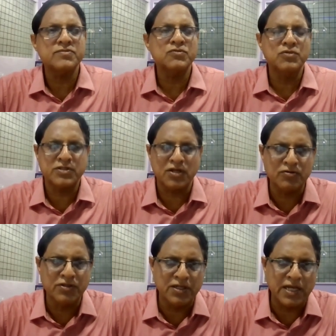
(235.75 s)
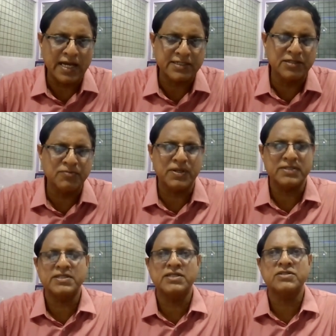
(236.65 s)
who is now the acting
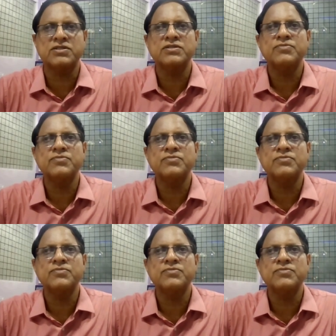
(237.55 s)
president,